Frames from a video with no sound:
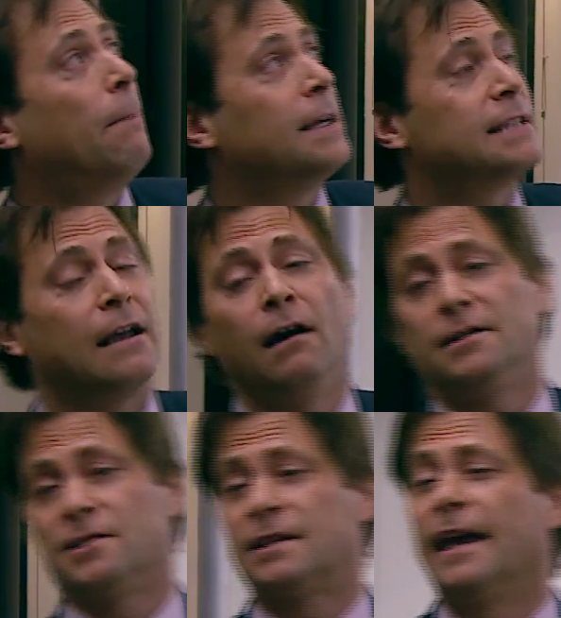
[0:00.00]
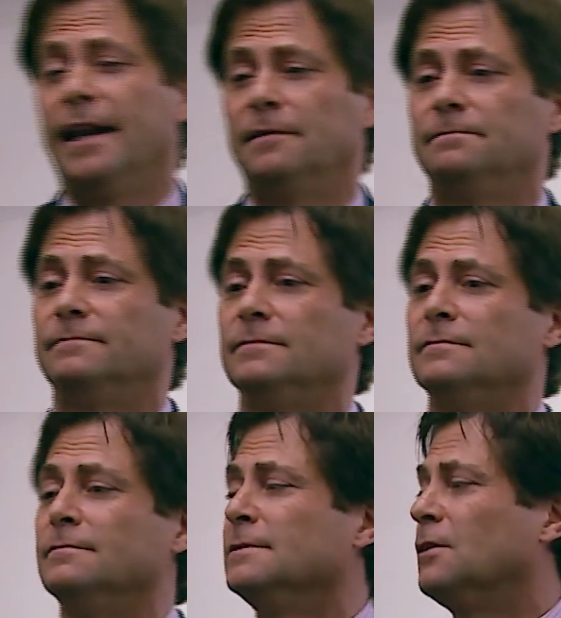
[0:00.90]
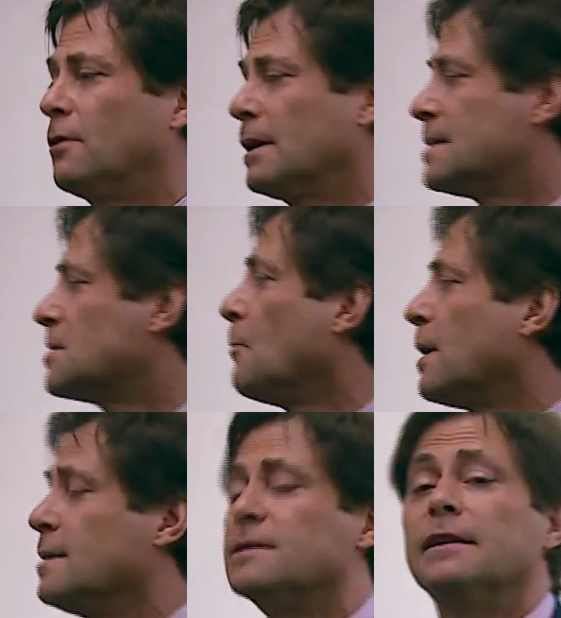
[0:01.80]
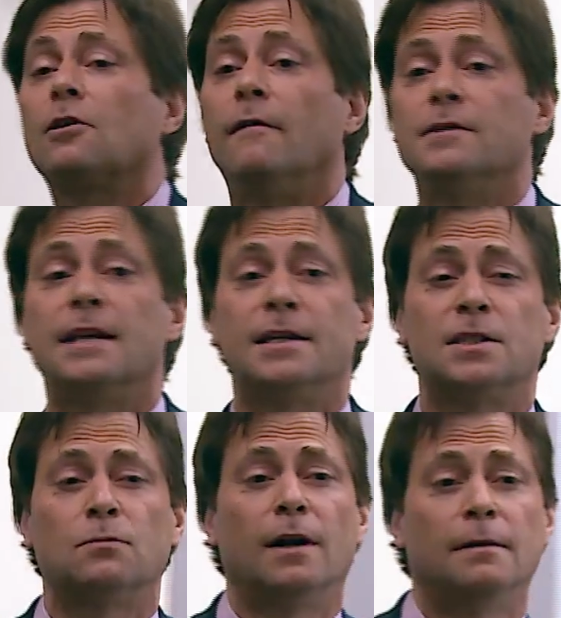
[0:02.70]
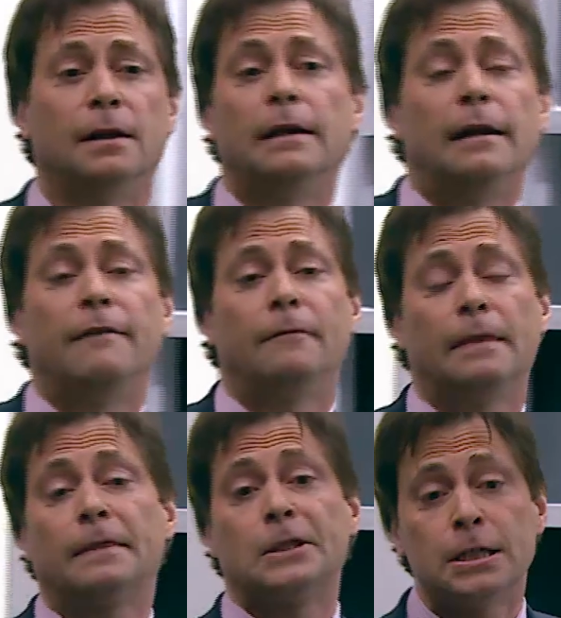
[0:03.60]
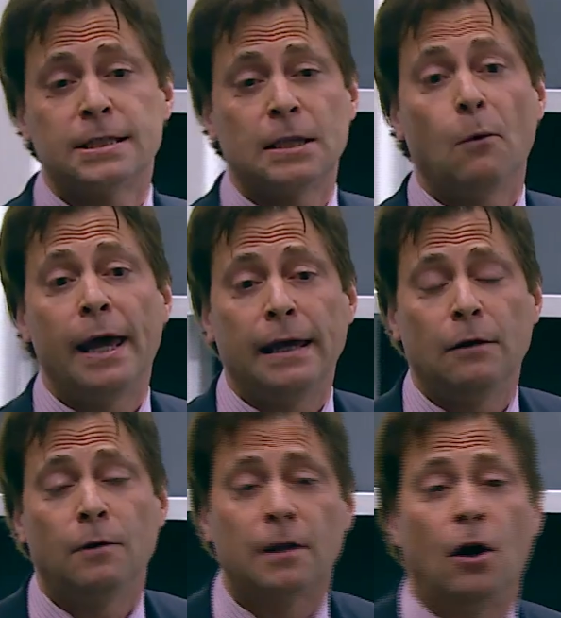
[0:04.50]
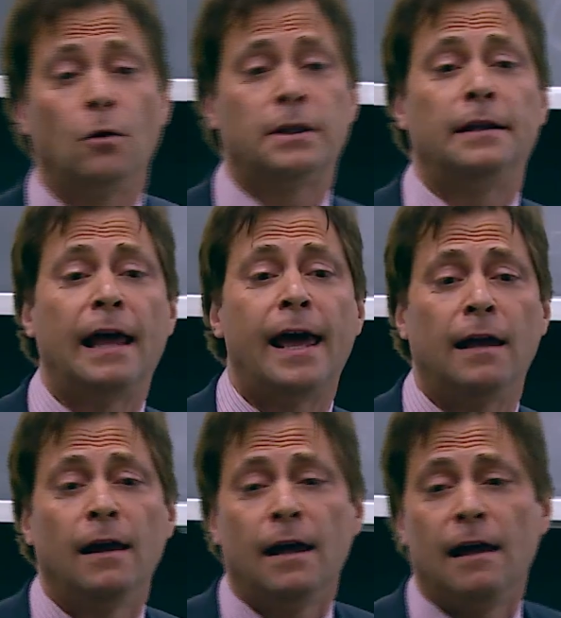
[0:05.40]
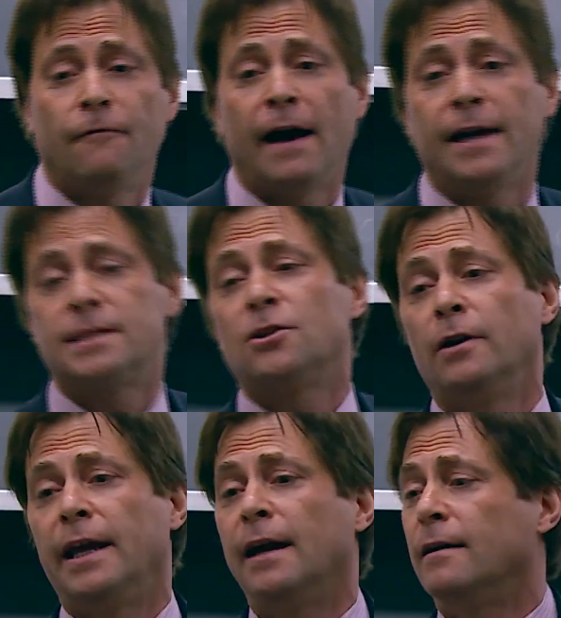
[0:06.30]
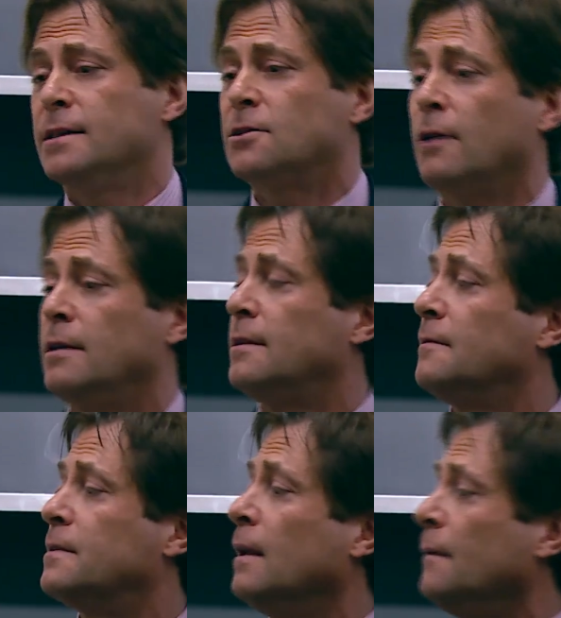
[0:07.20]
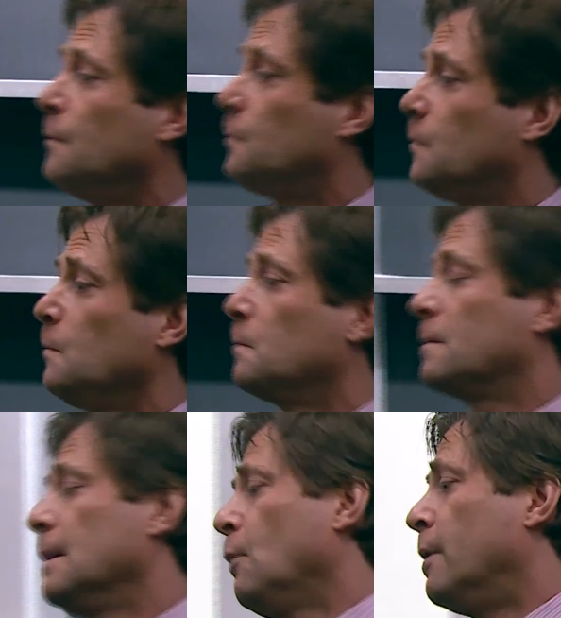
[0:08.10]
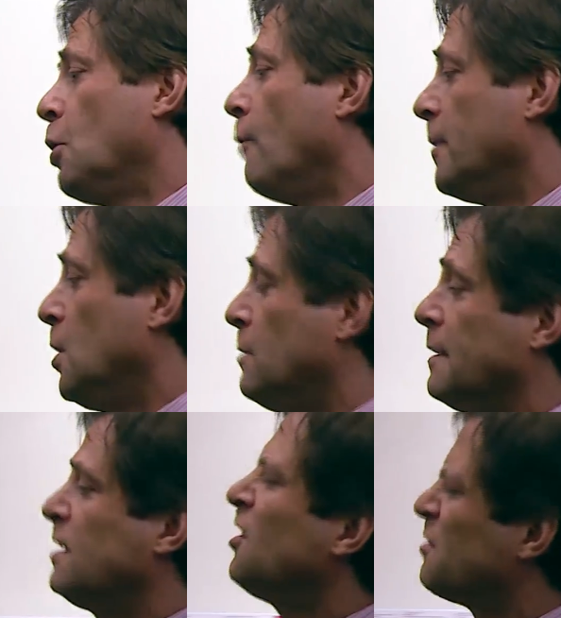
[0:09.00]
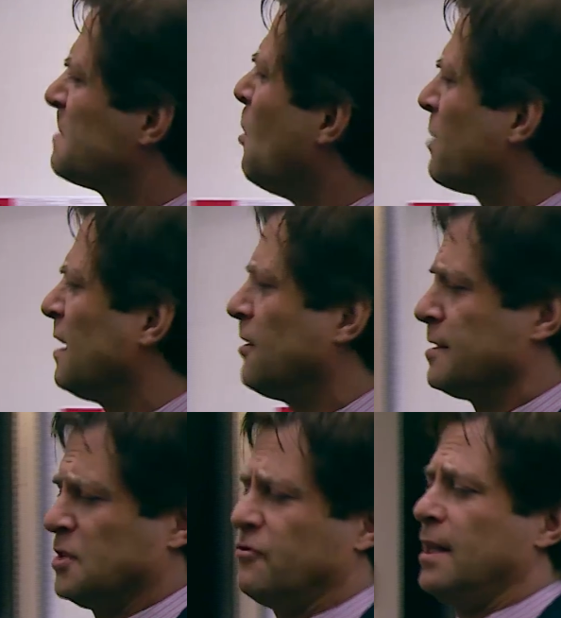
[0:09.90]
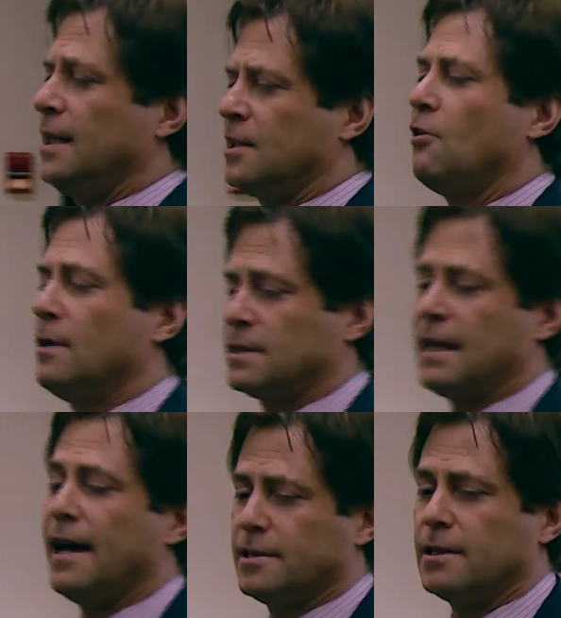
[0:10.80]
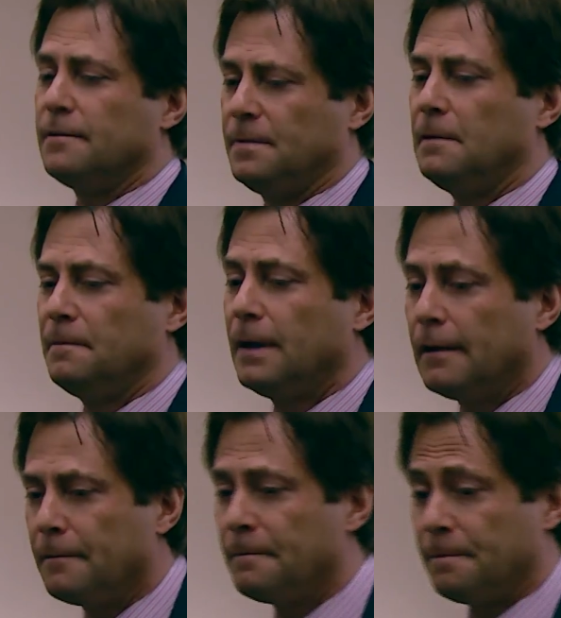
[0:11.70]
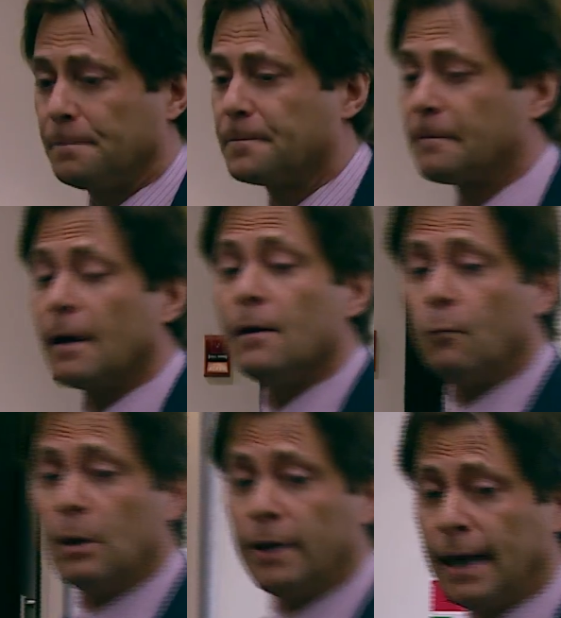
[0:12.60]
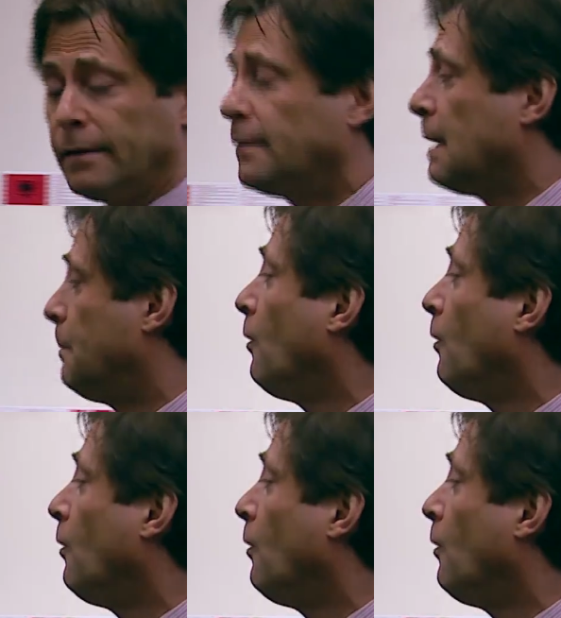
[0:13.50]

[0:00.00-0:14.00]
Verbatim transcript: by saying, oh, just kidding. Or at least someone else in the conversation will. If, just the way it would go today if I stood here and started to lord over you that, you know, smoking doesn't really cause cancer. You know, when we get to that